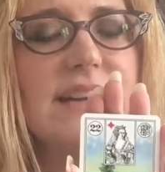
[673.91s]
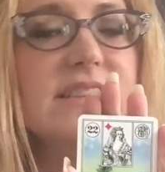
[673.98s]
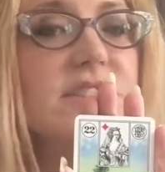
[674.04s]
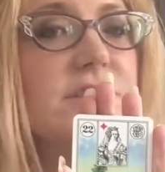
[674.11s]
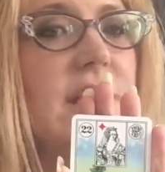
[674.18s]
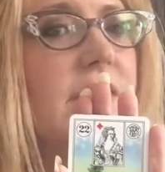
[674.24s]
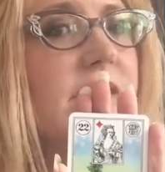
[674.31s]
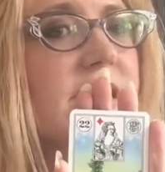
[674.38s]
So
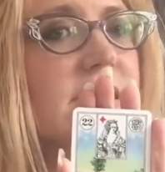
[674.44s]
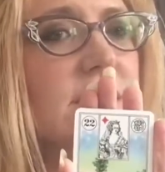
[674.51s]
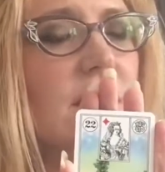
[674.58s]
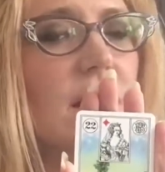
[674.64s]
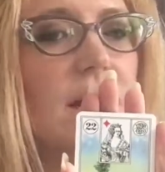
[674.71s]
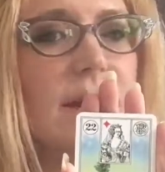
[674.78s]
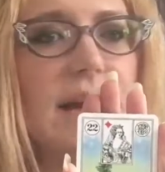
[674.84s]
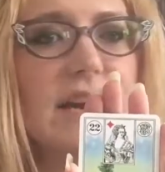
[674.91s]
now this
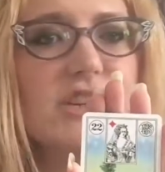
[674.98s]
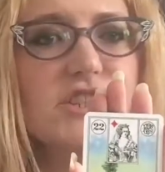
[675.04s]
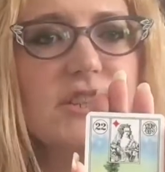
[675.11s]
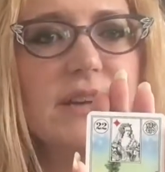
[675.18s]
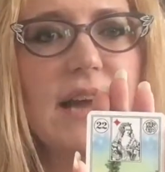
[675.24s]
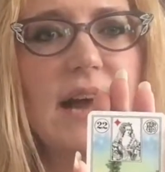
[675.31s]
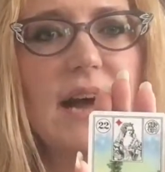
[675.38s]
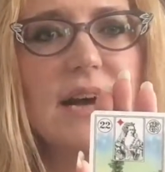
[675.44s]
card actually
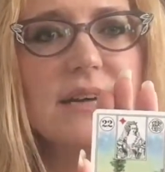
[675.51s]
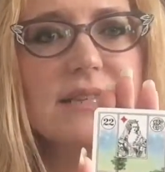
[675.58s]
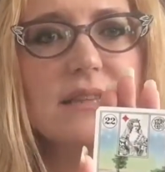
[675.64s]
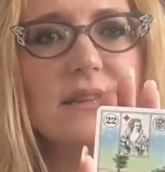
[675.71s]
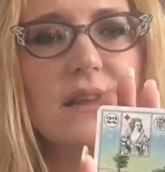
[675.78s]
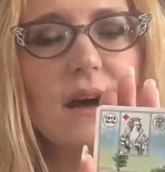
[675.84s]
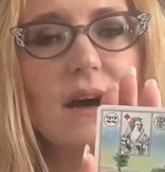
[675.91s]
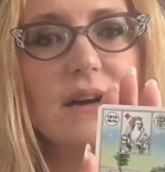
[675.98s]
has a
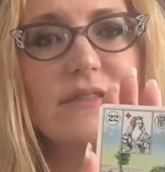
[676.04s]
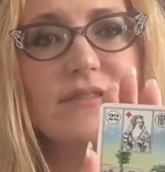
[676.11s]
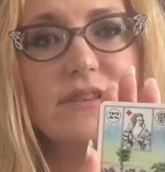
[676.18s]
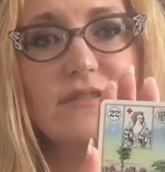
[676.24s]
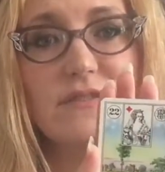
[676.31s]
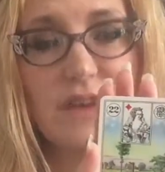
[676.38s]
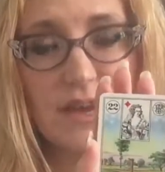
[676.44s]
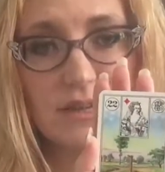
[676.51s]
lot of
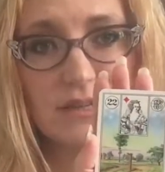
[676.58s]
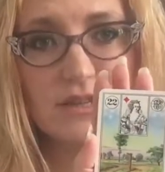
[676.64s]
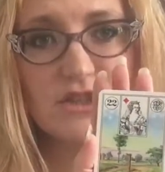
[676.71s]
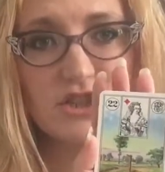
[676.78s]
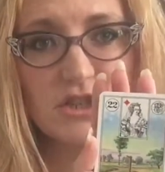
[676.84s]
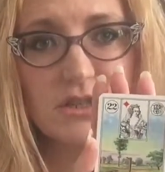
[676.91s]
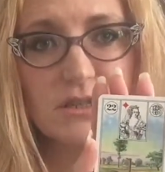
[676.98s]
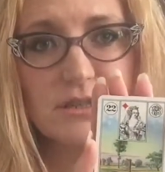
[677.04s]

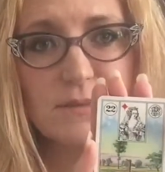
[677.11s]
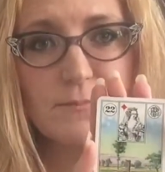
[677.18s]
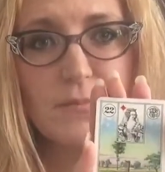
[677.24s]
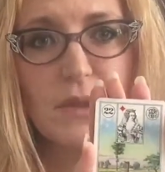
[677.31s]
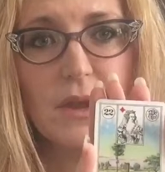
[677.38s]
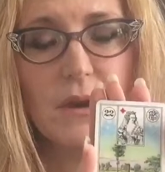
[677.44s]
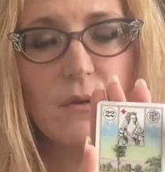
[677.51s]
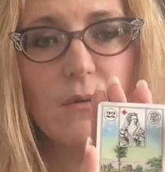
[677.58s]
advantages,
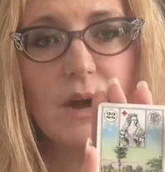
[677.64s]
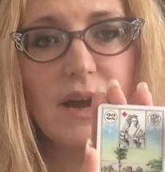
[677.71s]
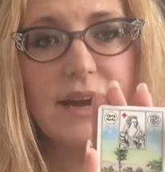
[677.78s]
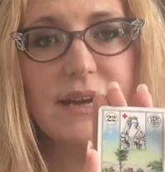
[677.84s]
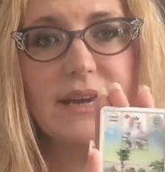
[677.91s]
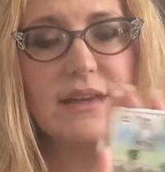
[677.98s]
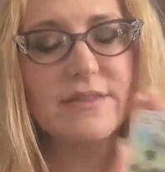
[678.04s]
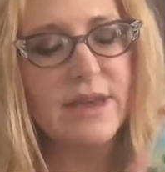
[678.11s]
right?
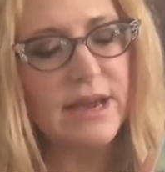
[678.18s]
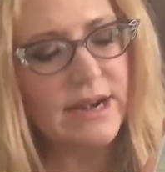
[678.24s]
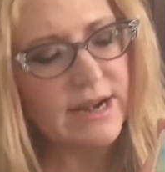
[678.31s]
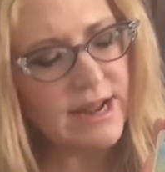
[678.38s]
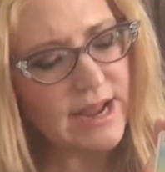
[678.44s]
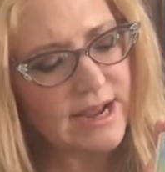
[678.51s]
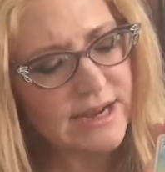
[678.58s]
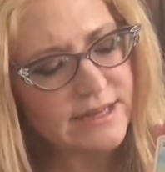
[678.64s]
In that it
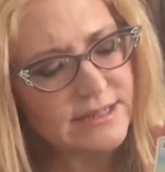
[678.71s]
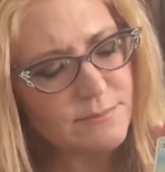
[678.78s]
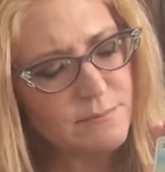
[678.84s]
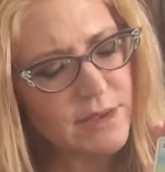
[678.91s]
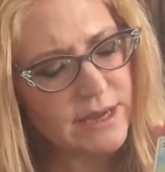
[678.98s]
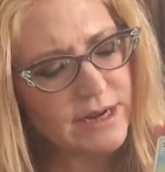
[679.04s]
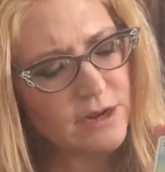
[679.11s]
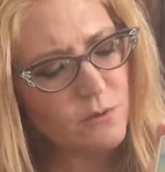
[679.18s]
has
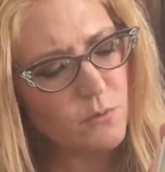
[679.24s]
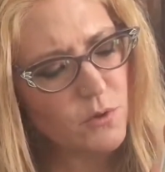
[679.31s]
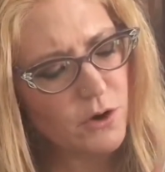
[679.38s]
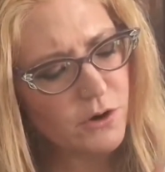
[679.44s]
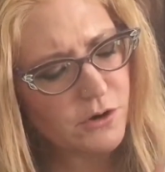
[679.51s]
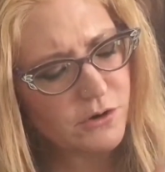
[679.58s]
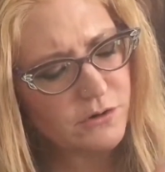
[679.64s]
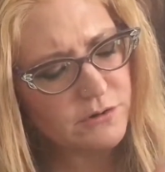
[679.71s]
many
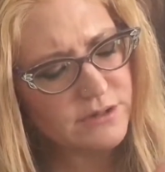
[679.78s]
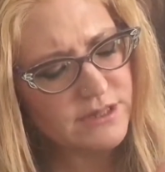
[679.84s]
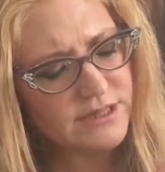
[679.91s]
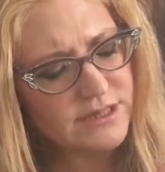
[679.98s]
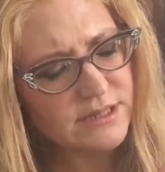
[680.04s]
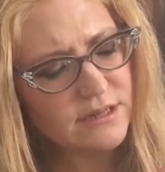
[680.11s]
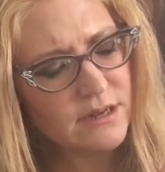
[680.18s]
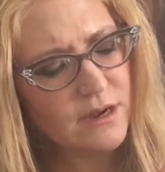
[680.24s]

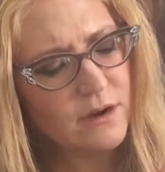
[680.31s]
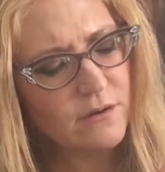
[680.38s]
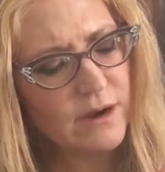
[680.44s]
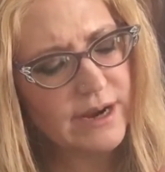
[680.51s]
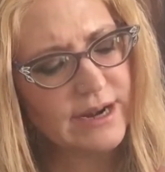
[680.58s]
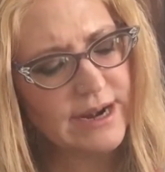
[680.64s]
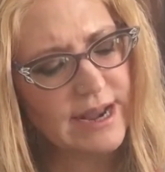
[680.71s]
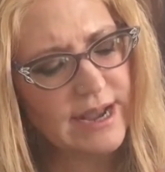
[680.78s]
roads,
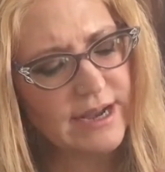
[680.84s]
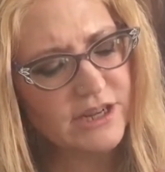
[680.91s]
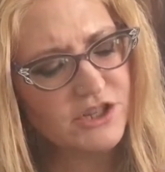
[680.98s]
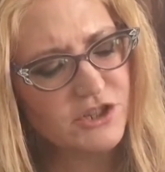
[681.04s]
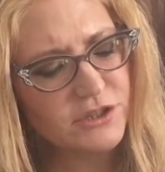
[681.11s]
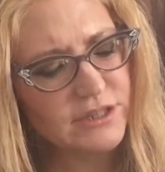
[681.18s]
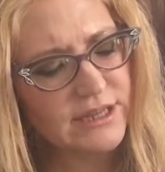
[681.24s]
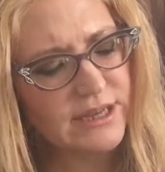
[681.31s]
right? It
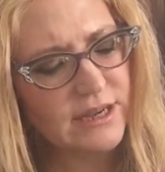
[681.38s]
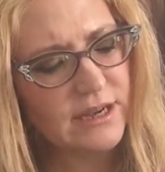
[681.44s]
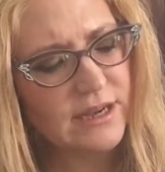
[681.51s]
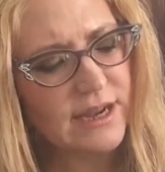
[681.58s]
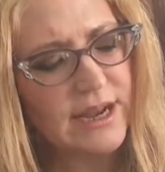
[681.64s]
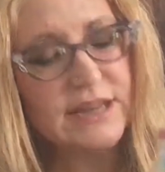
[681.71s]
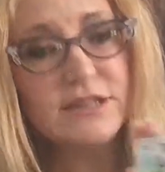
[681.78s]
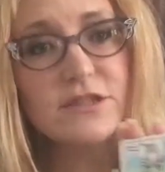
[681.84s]
actually uh,
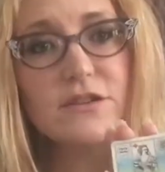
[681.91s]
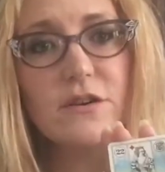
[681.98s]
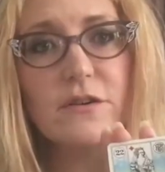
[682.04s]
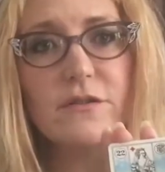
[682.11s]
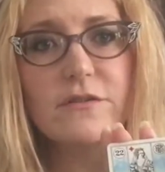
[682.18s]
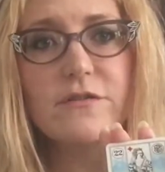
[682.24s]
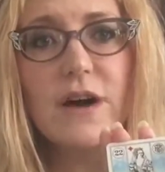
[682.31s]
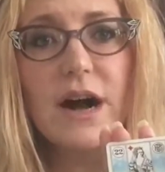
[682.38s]
has
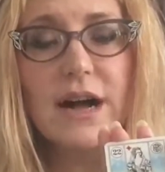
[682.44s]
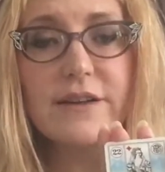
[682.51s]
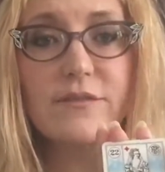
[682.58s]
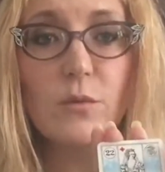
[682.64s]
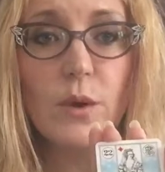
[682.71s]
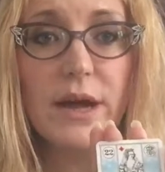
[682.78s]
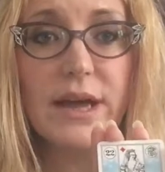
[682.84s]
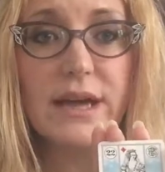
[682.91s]
five
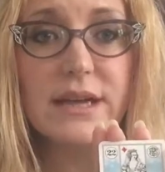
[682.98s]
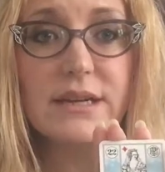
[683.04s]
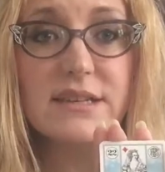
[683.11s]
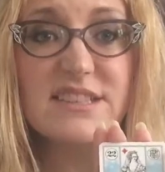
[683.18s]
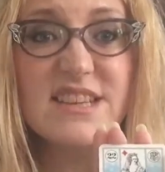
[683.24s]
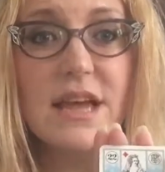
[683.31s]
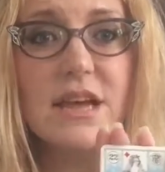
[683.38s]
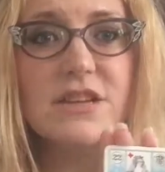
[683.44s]
ways.